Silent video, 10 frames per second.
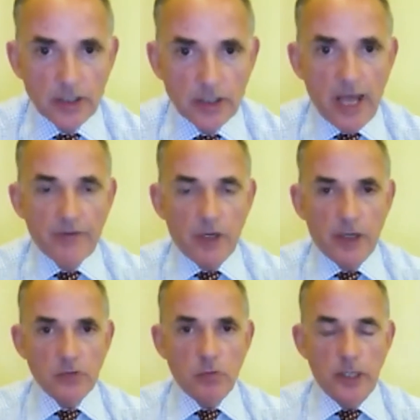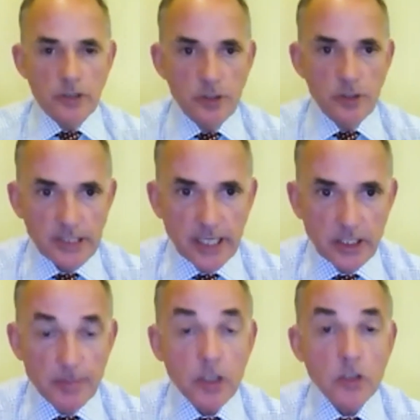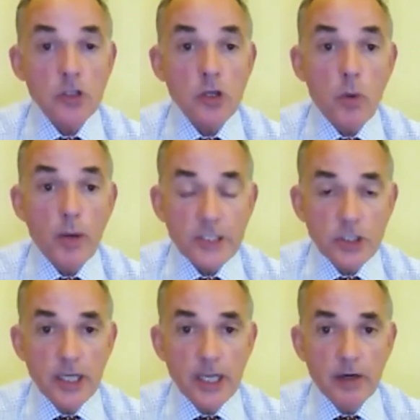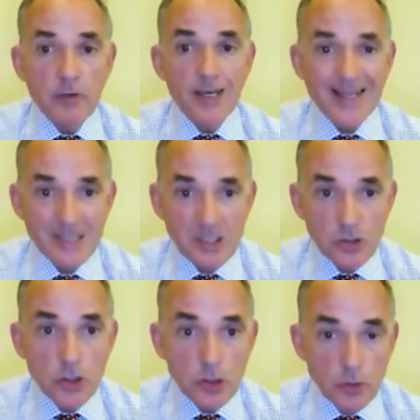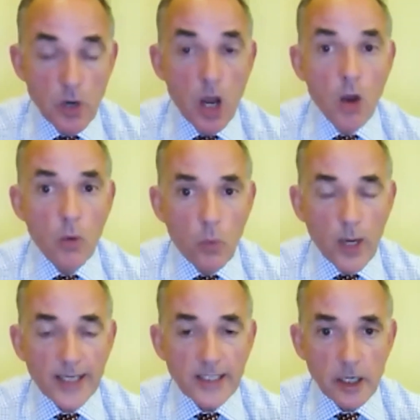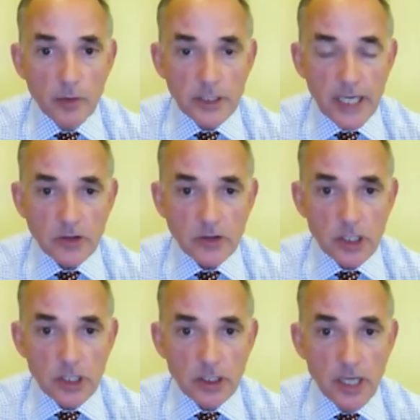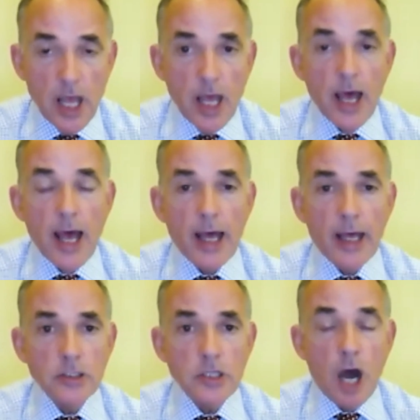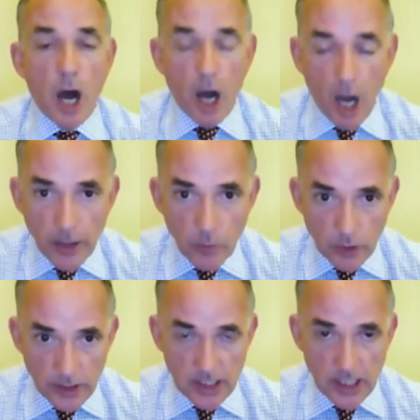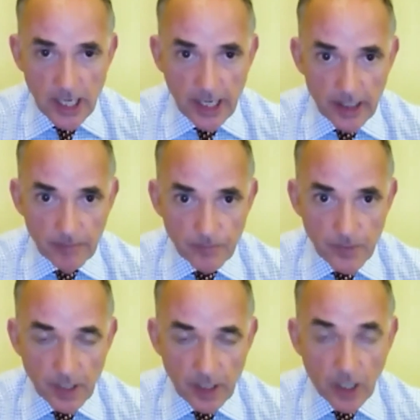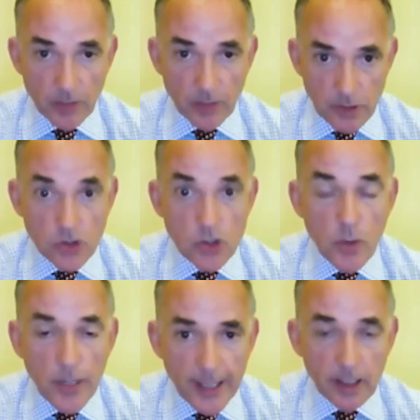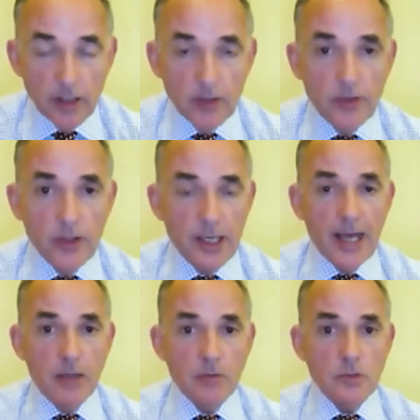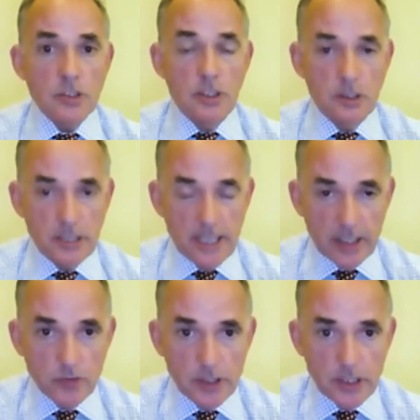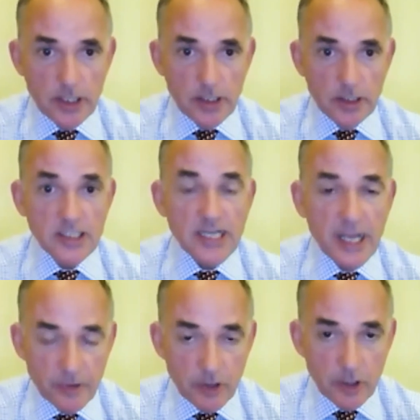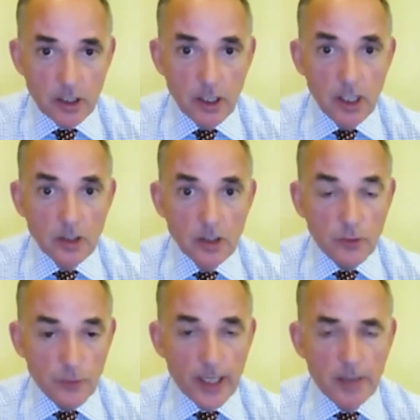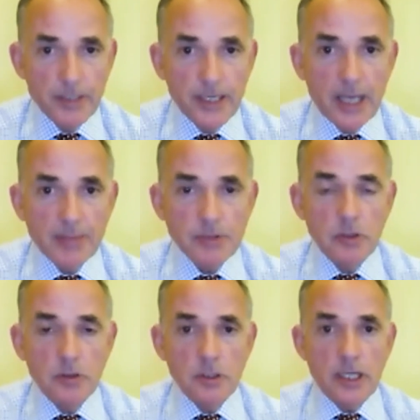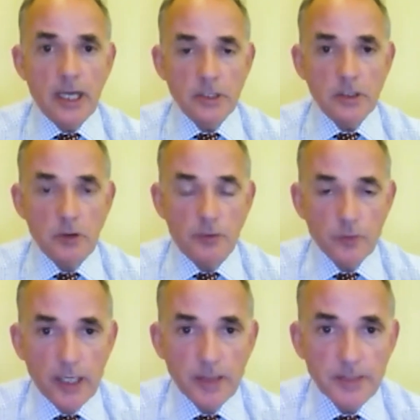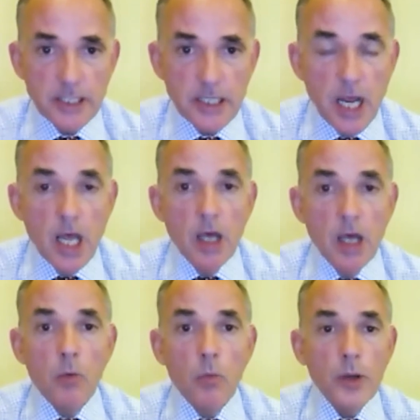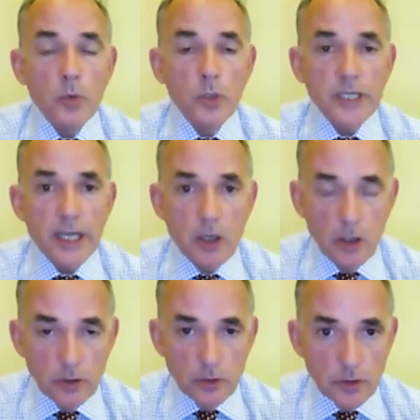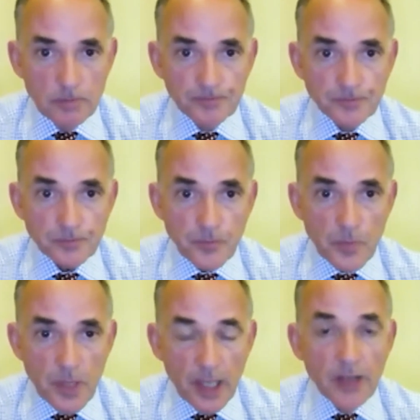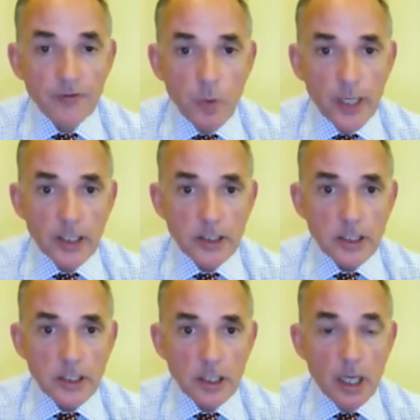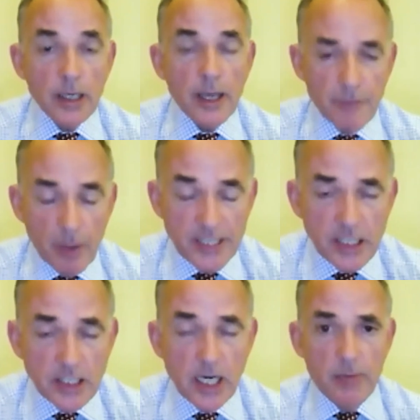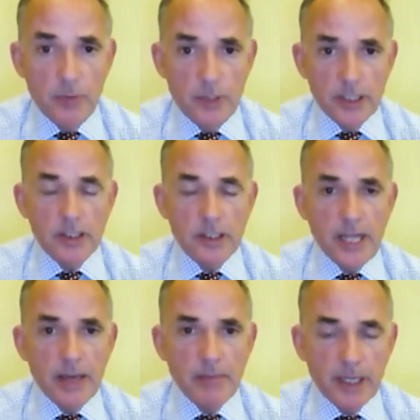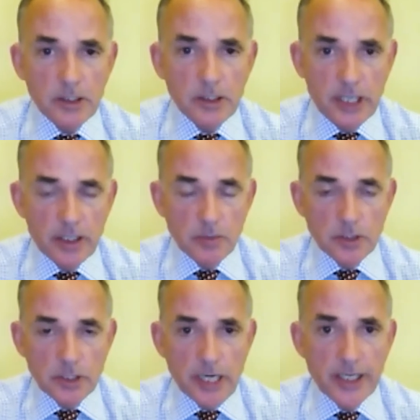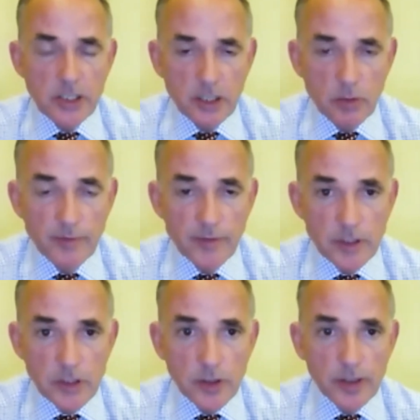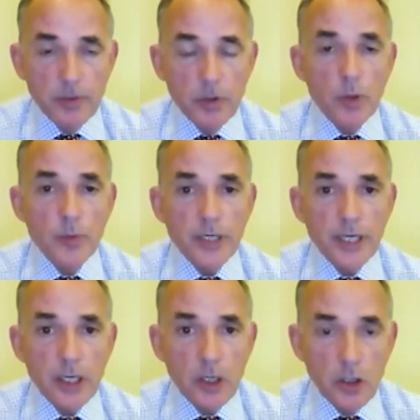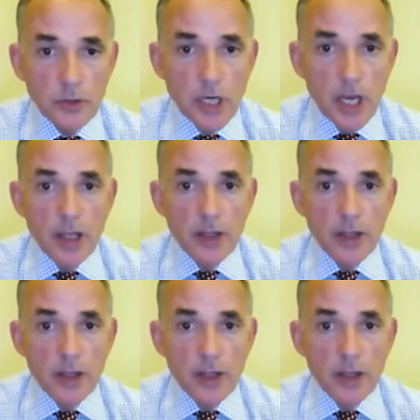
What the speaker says: FRS 102, etc., because the question here relates to where does it go on the tax return? And I would say, if I was doing the accounts and tax returns, say for our software company, Absolute Accounting Software Limited, we would include, if we had, and in fact we did claim, we did then make a charitable donation equivalent to it, but we would include the